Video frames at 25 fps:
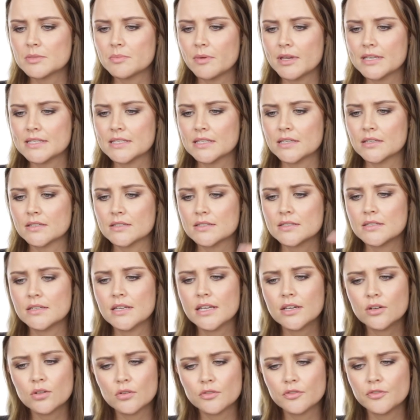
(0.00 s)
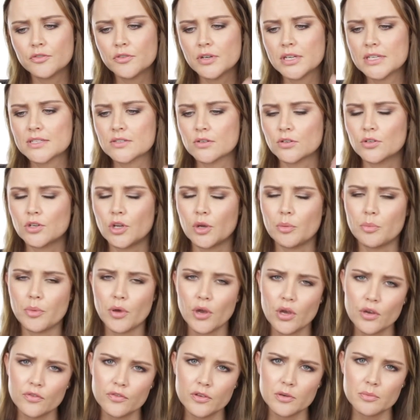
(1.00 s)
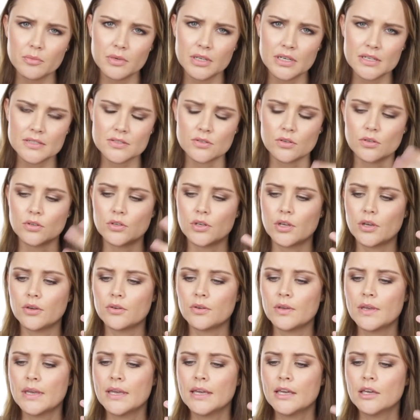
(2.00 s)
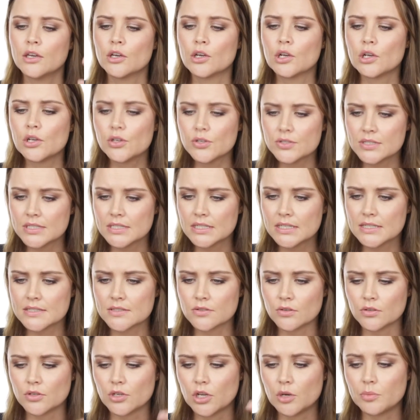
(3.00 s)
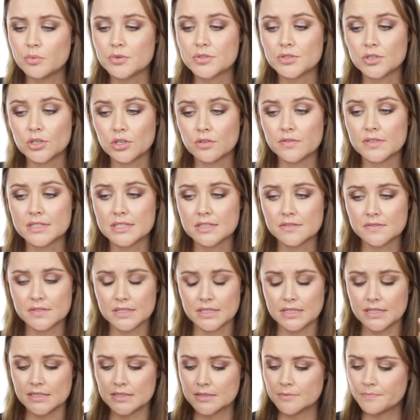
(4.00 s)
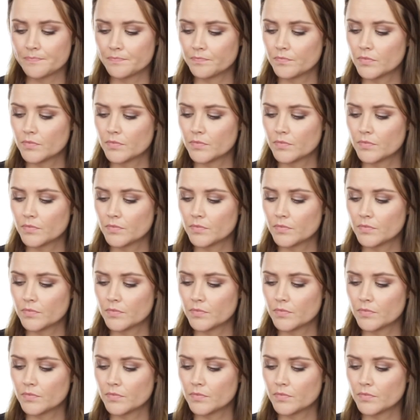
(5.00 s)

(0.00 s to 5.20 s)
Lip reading: it's nickel free, it's got no perfume in it, it's got no gluten, it's got no preservatives in it.